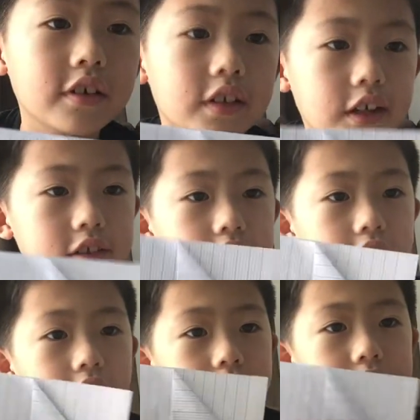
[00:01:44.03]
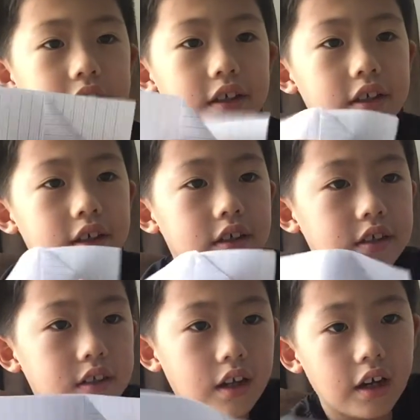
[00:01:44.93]
As you can see,
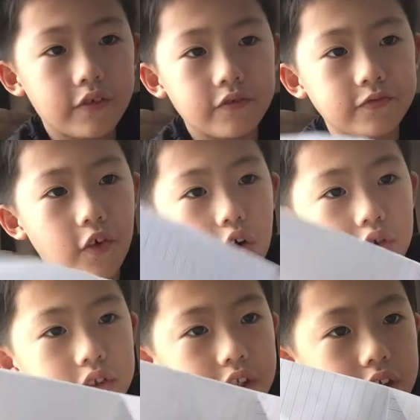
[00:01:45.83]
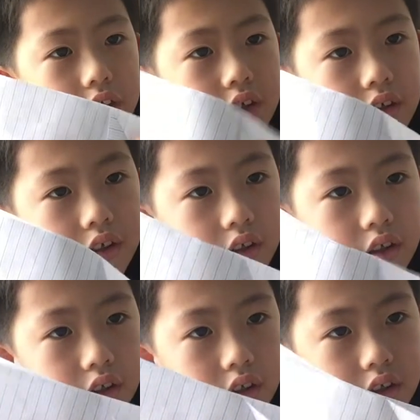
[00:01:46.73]
I fold it
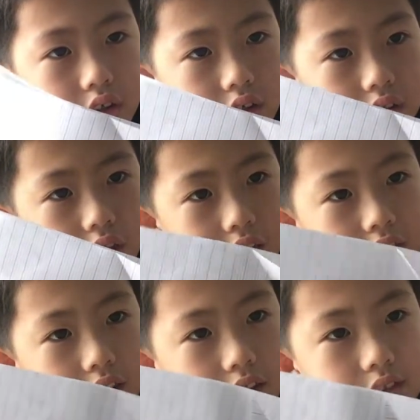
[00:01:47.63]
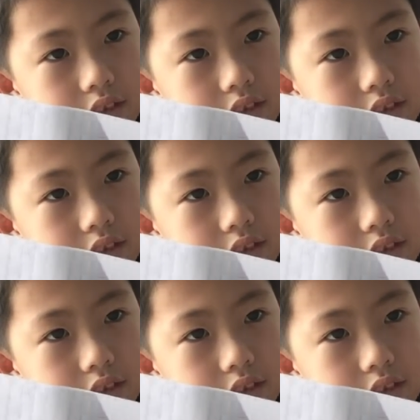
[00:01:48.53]
like this.